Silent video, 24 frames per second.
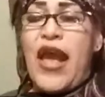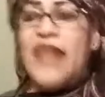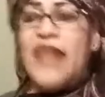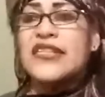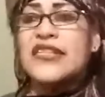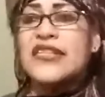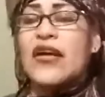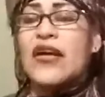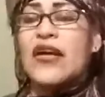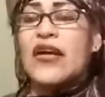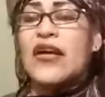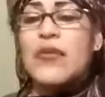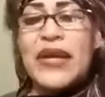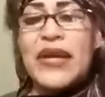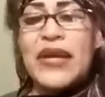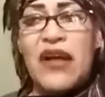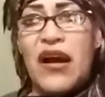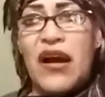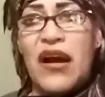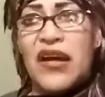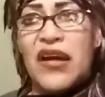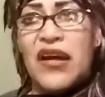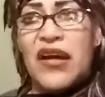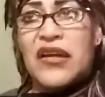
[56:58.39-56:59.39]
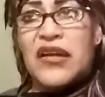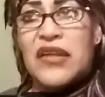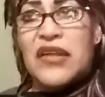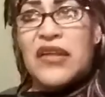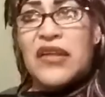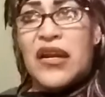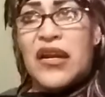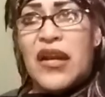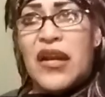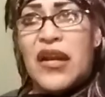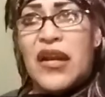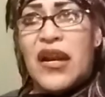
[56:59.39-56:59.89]
and say, "Oh my God,"
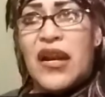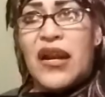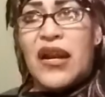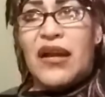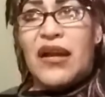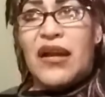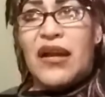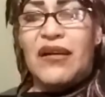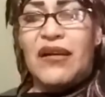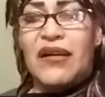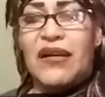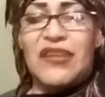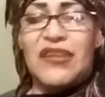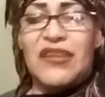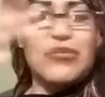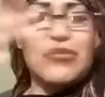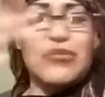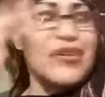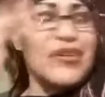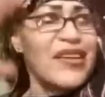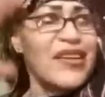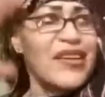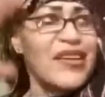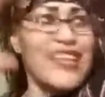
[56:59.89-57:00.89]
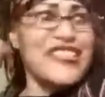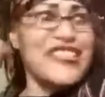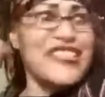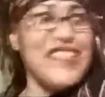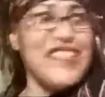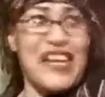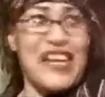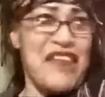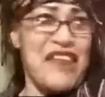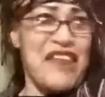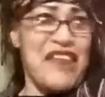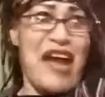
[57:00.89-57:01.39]
that's
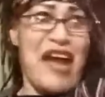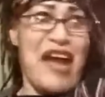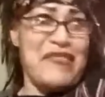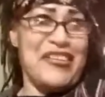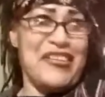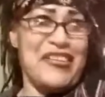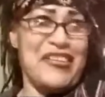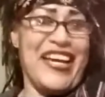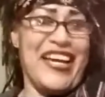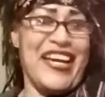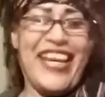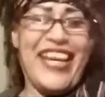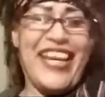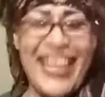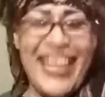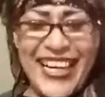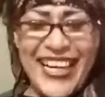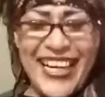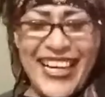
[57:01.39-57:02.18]
just out of habit, okay?